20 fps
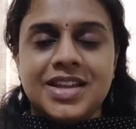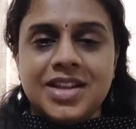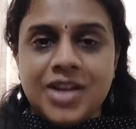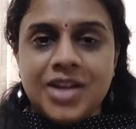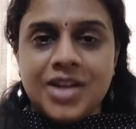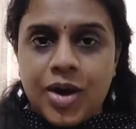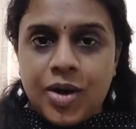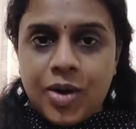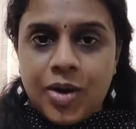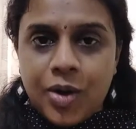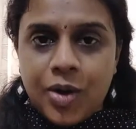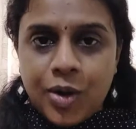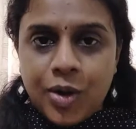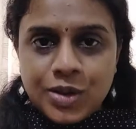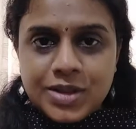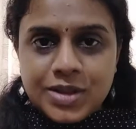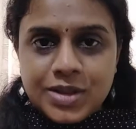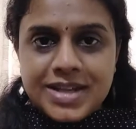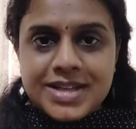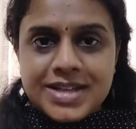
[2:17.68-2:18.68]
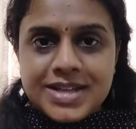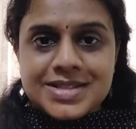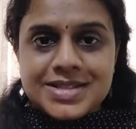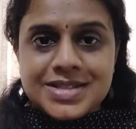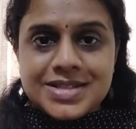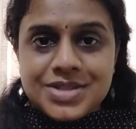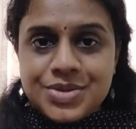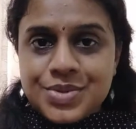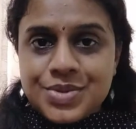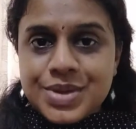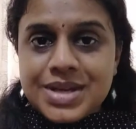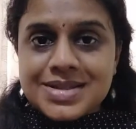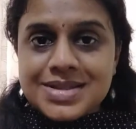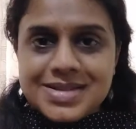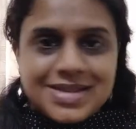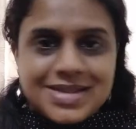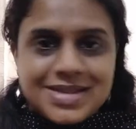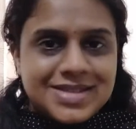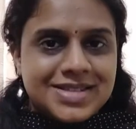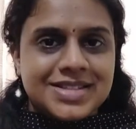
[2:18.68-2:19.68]
In all these
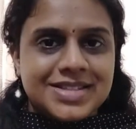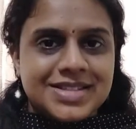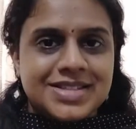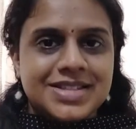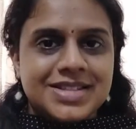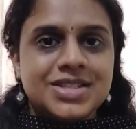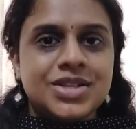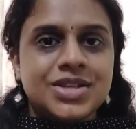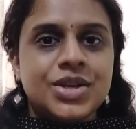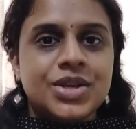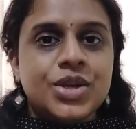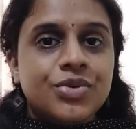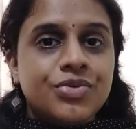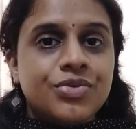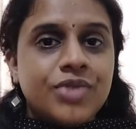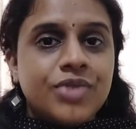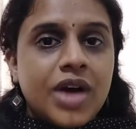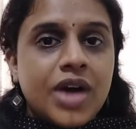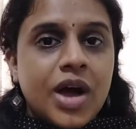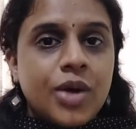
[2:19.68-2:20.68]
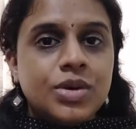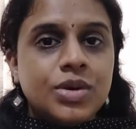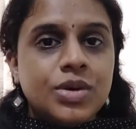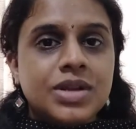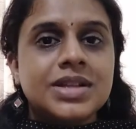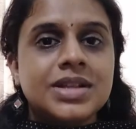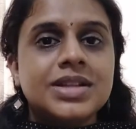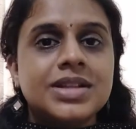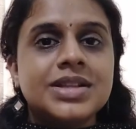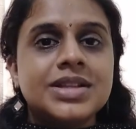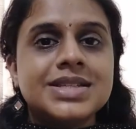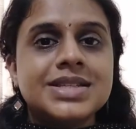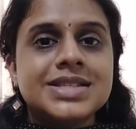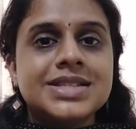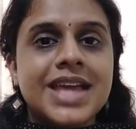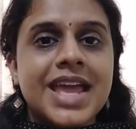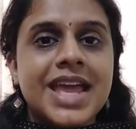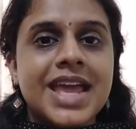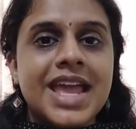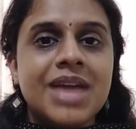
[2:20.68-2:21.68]
3 sentences, you found the
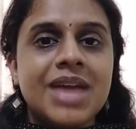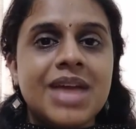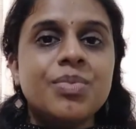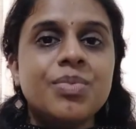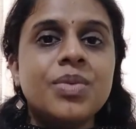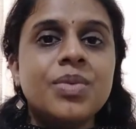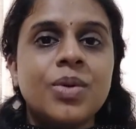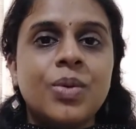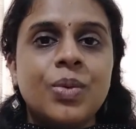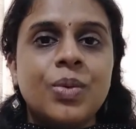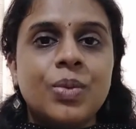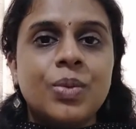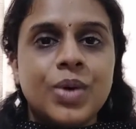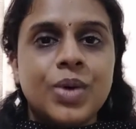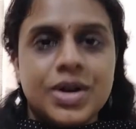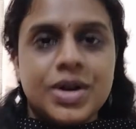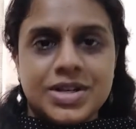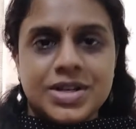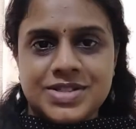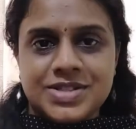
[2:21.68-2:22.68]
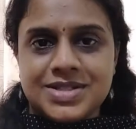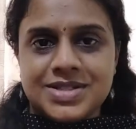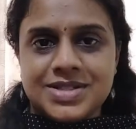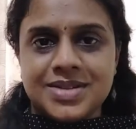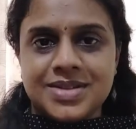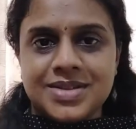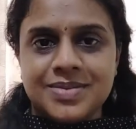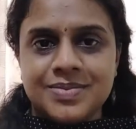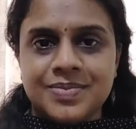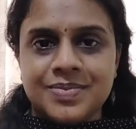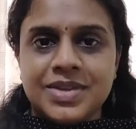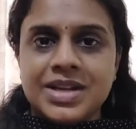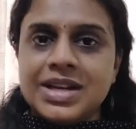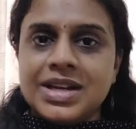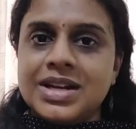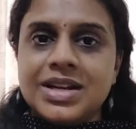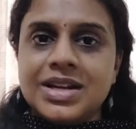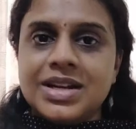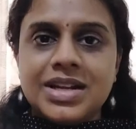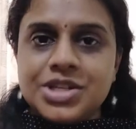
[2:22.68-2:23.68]
same words.
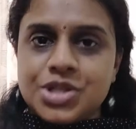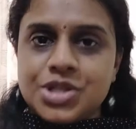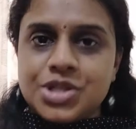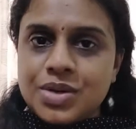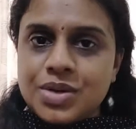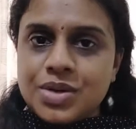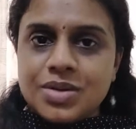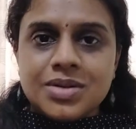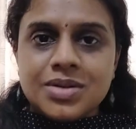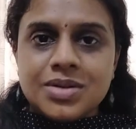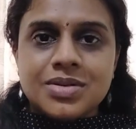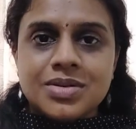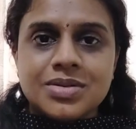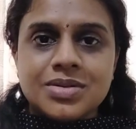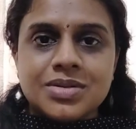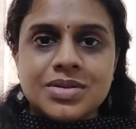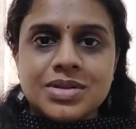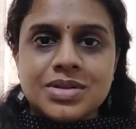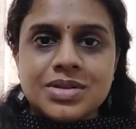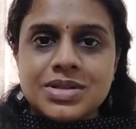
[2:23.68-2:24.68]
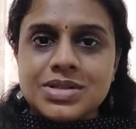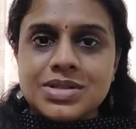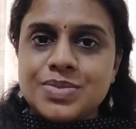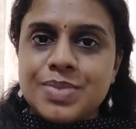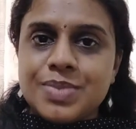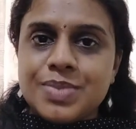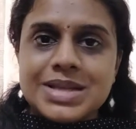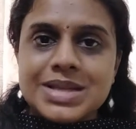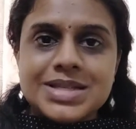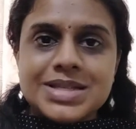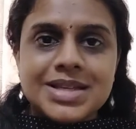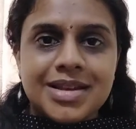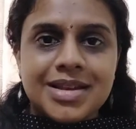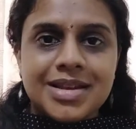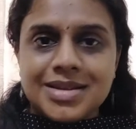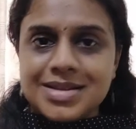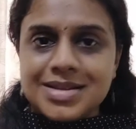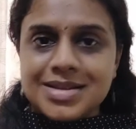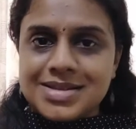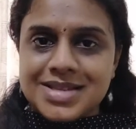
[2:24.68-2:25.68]
Diction is
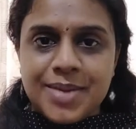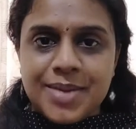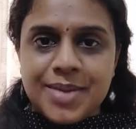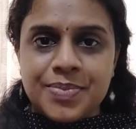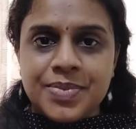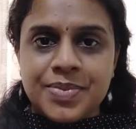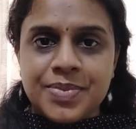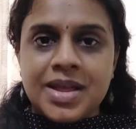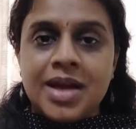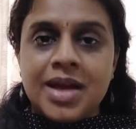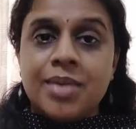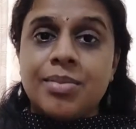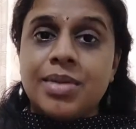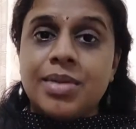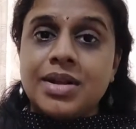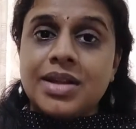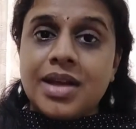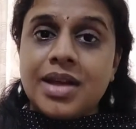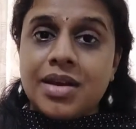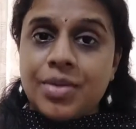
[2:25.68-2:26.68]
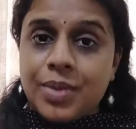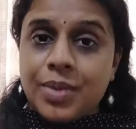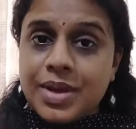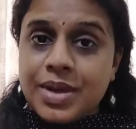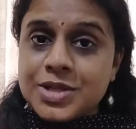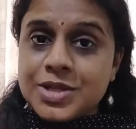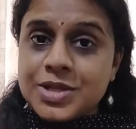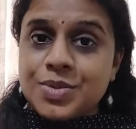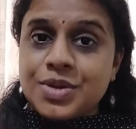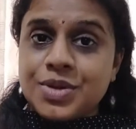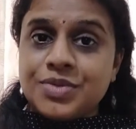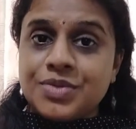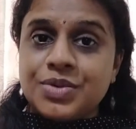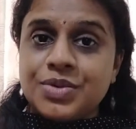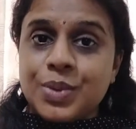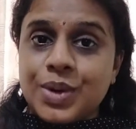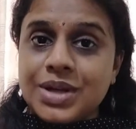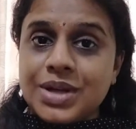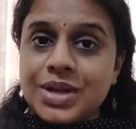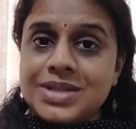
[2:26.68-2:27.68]
basically the same, but the arrangement
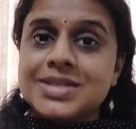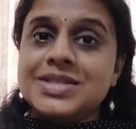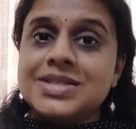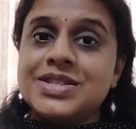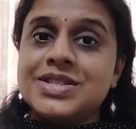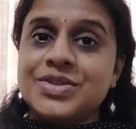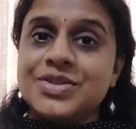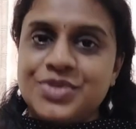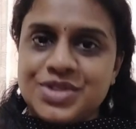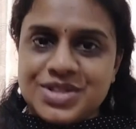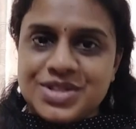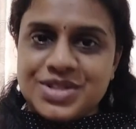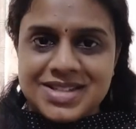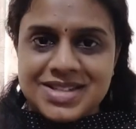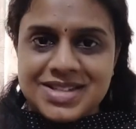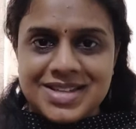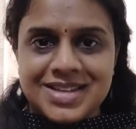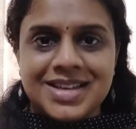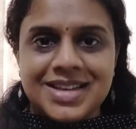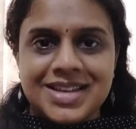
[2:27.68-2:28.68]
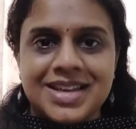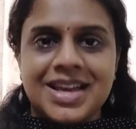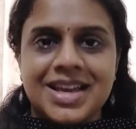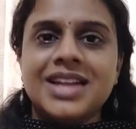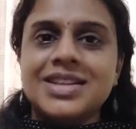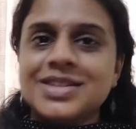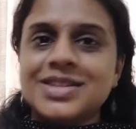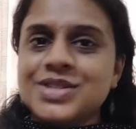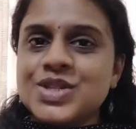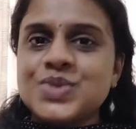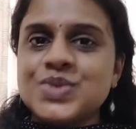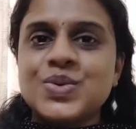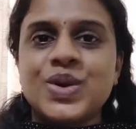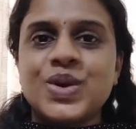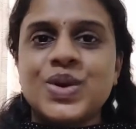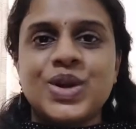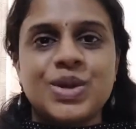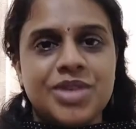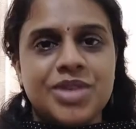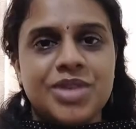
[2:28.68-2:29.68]
of the words is different. And this is
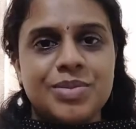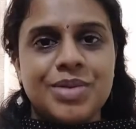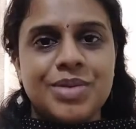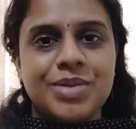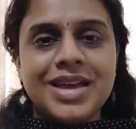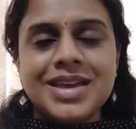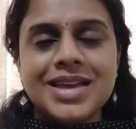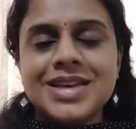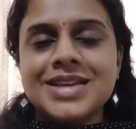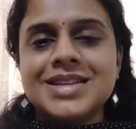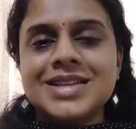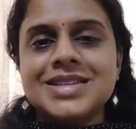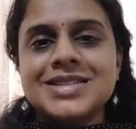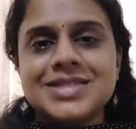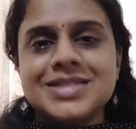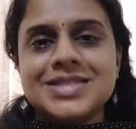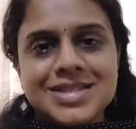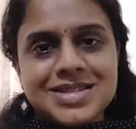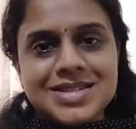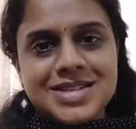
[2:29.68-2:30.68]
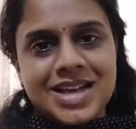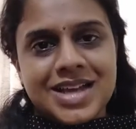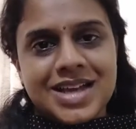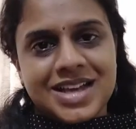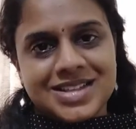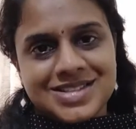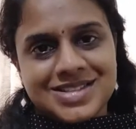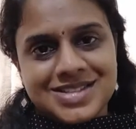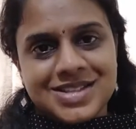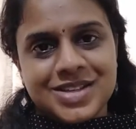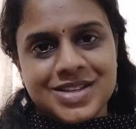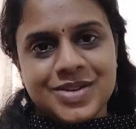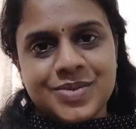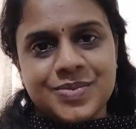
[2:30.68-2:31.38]
what you mean by syntax.